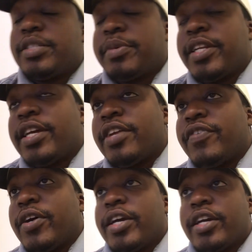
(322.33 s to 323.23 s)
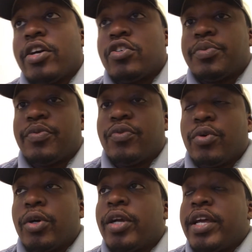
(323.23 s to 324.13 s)
He's been an NFL head coach
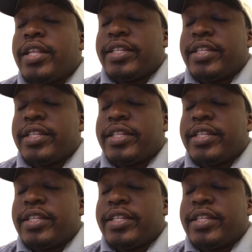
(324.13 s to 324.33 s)
before.